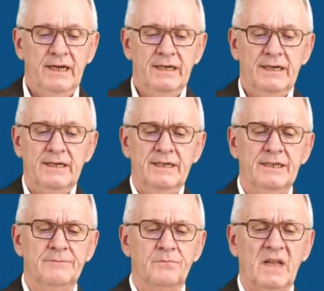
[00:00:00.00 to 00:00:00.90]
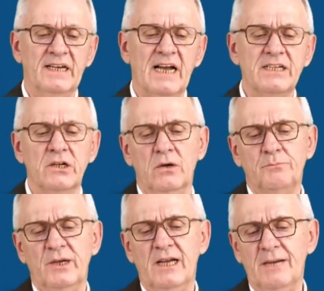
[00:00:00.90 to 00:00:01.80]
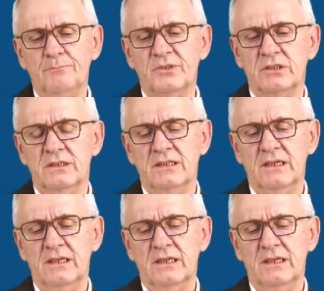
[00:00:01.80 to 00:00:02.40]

And I know, perhaps